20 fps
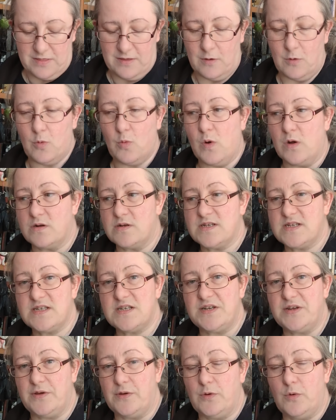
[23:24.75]
that
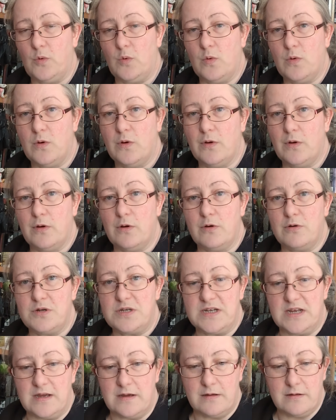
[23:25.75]
wants to
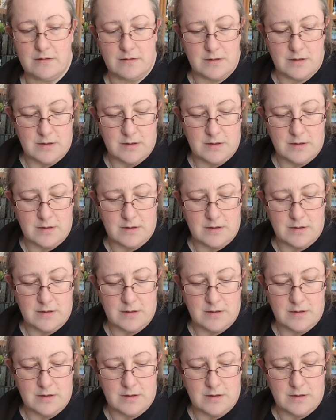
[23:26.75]
order